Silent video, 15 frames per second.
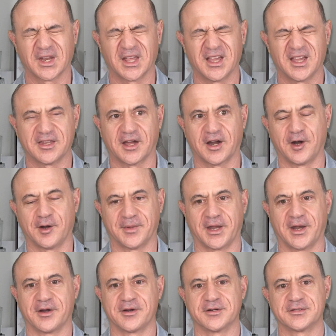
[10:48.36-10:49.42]
And the hiring
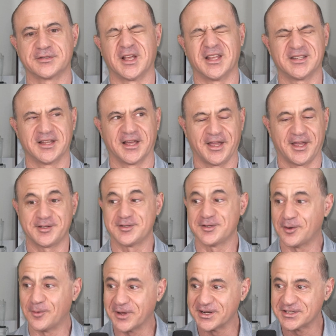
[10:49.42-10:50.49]
manager says, I guess you
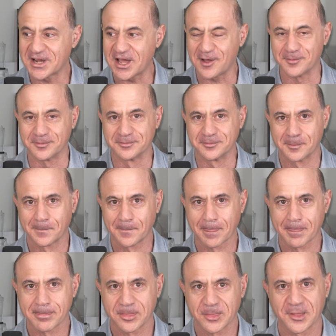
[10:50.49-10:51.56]
don't want a job.
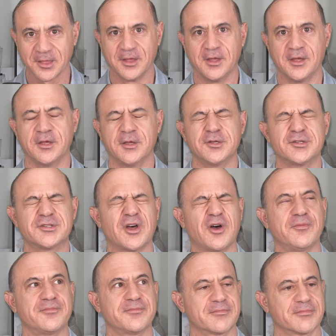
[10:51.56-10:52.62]

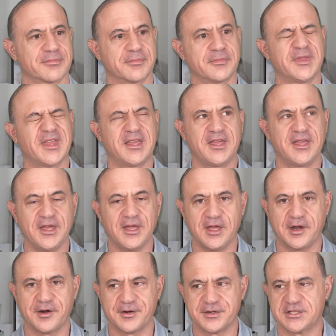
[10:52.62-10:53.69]
So the key
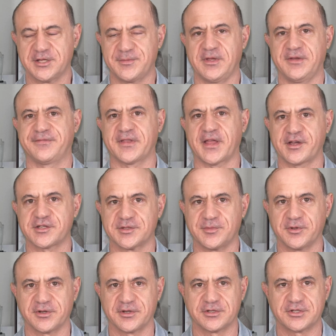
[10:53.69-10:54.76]
here is to be
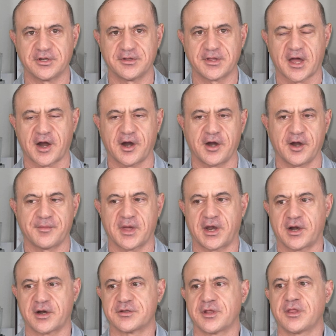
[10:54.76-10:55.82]
flexible, to show the hiring
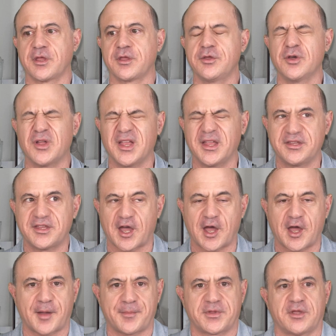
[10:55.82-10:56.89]
manager that you'll
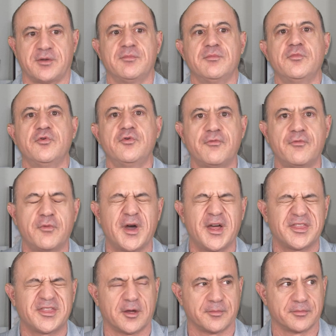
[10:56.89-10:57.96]
adapt and move
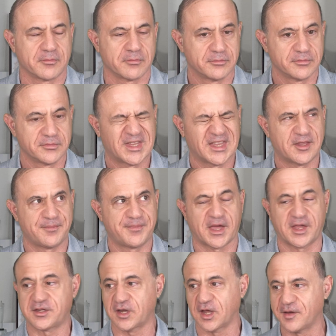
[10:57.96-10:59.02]
with them to the
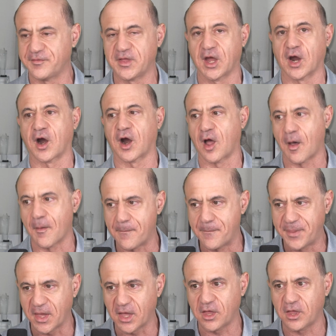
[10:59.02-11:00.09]
best of your
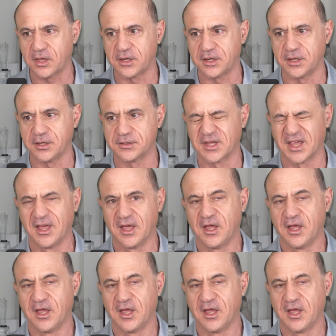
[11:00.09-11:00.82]
abilities.